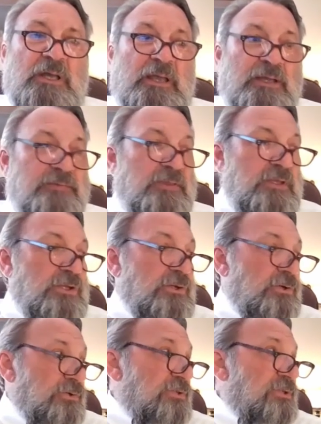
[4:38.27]
in the
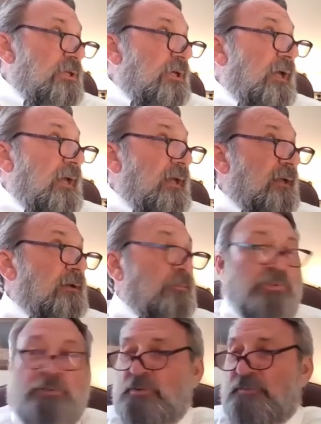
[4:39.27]
use and
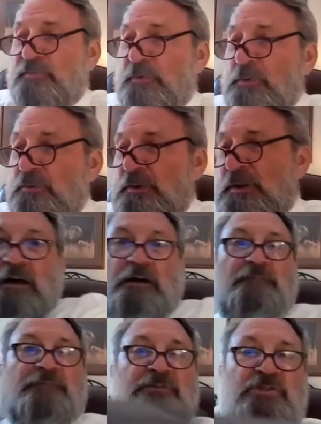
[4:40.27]
approval
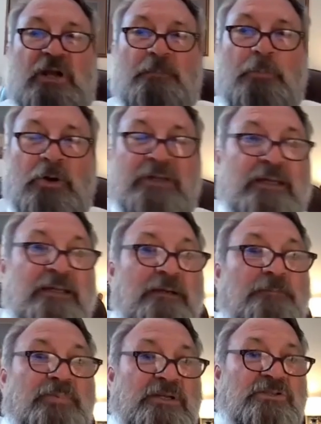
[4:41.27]
of checkpoint
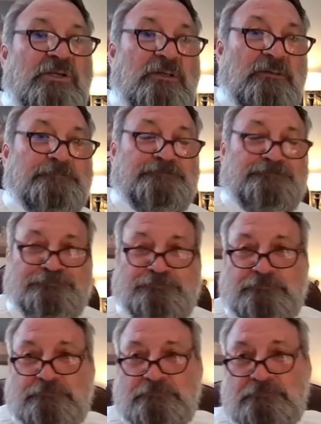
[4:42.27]
inhibition
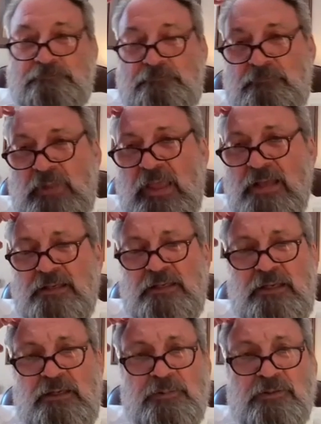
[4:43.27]
and
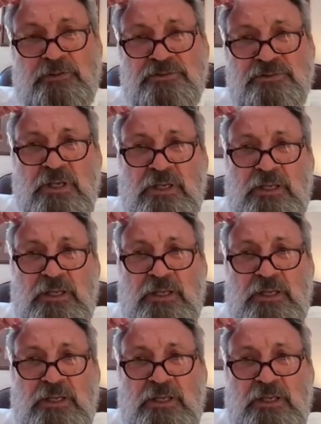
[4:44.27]
inhibitors.